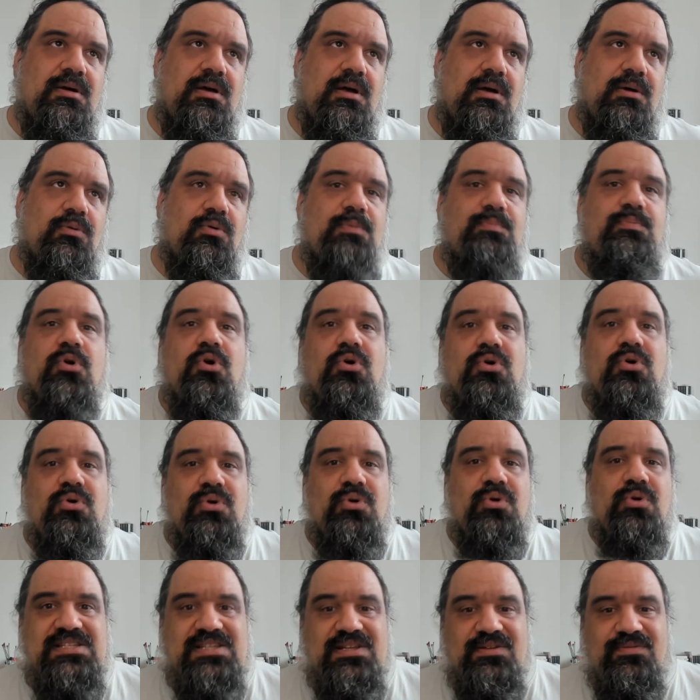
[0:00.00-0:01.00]
We
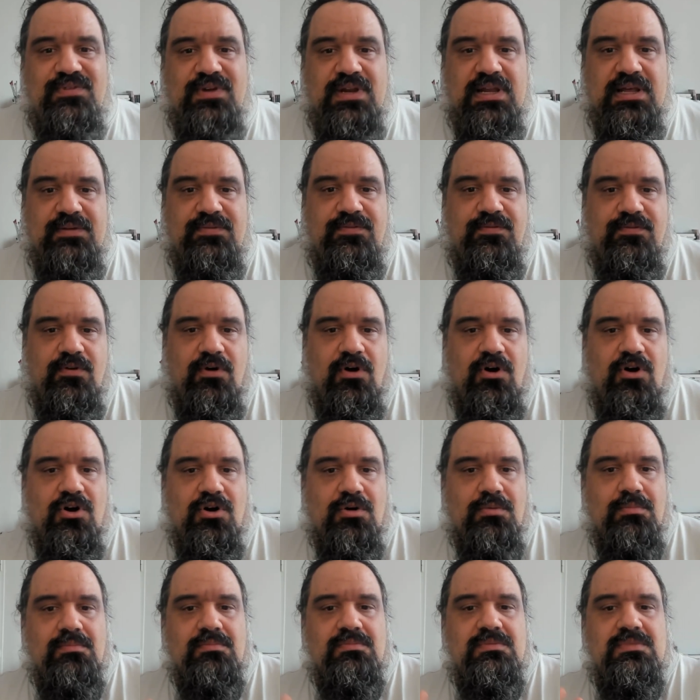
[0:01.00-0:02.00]
progressively
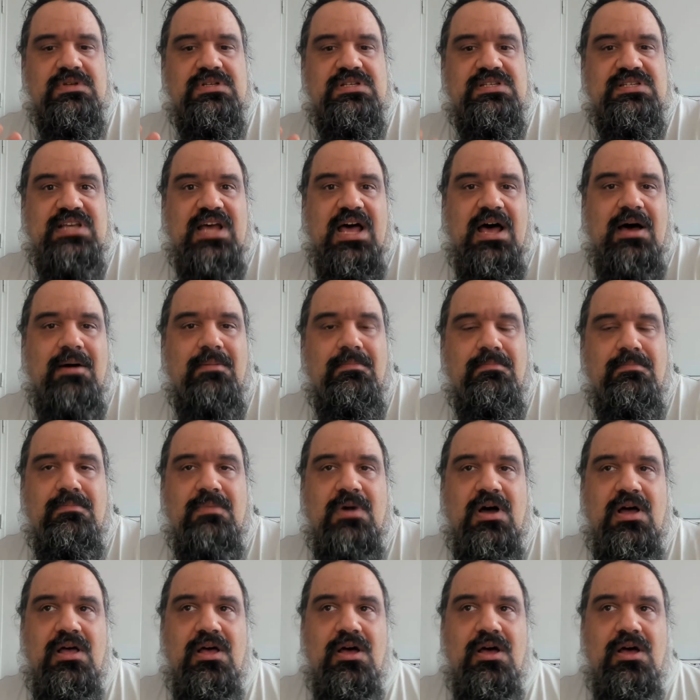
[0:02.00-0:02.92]
form some